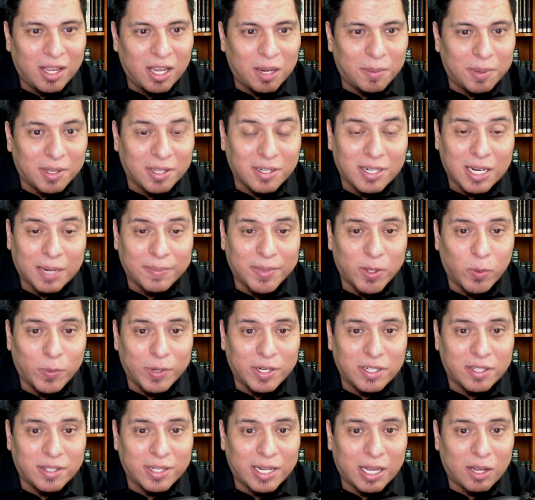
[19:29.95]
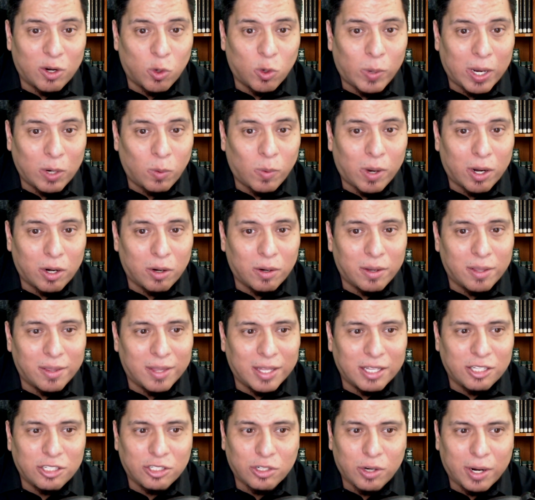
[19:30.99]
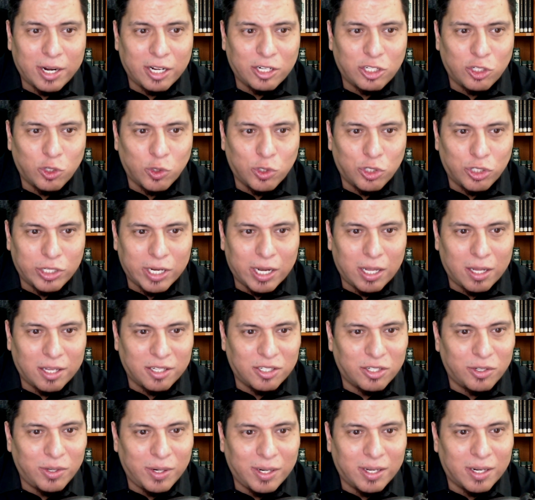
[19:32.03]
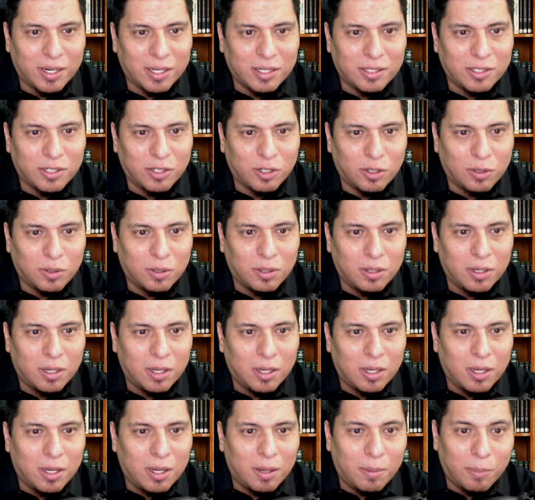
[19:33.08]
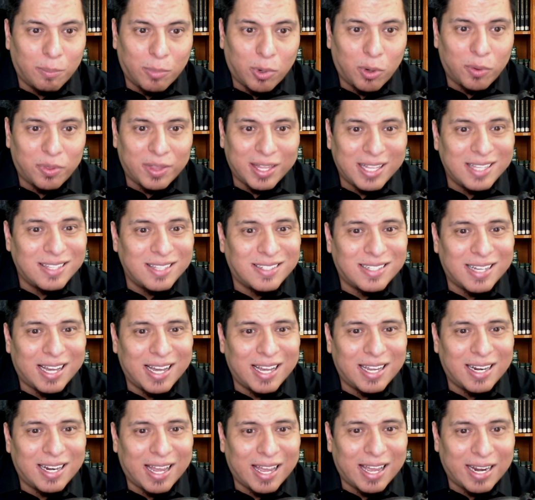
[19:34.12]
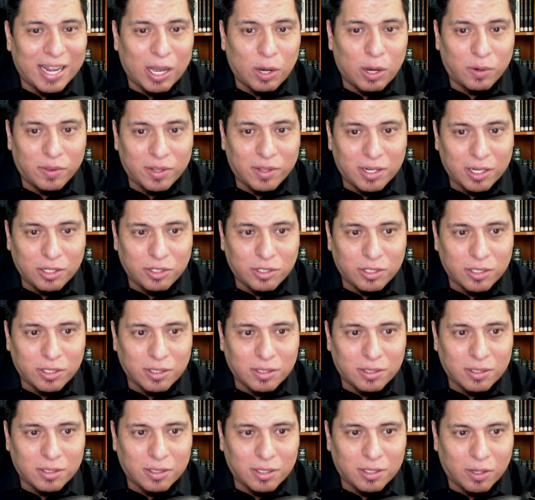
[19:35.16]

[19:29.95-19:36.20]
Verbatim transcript: By the time they reached the town of Whitewater, they'd started to gel as a unit until both inside and out of the dungeons.